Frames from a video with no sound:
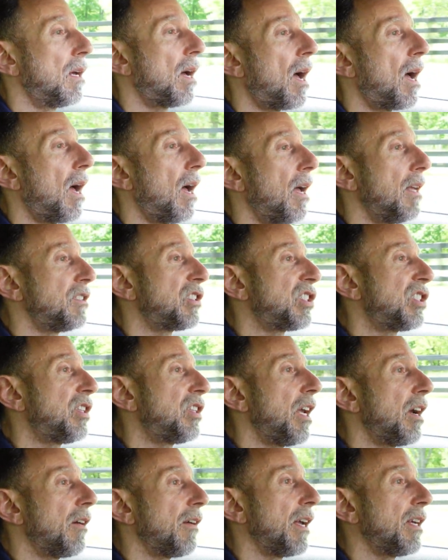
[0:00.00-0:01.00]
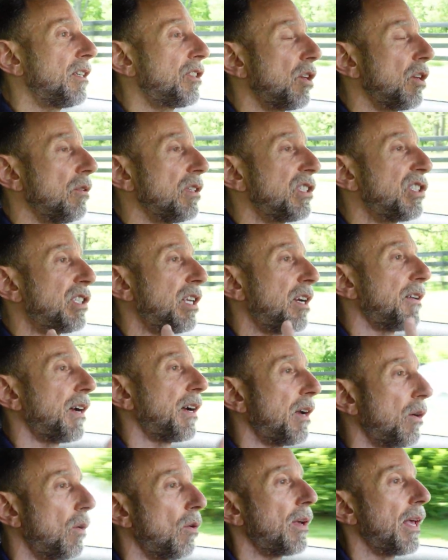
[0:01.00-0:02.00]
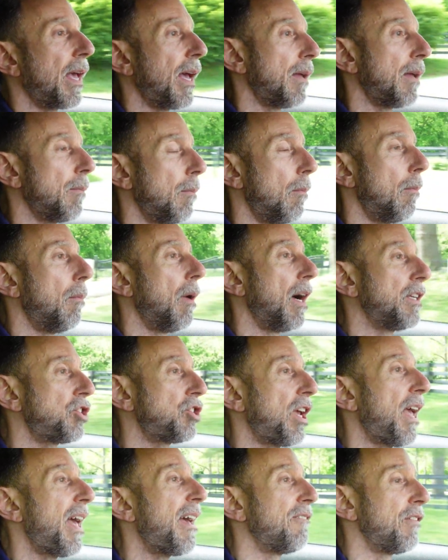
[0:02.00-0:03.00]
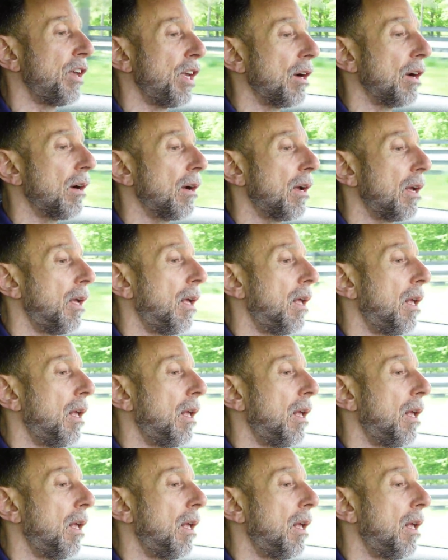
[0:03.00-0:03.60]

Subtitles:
on steering, so the steering will get much heavier.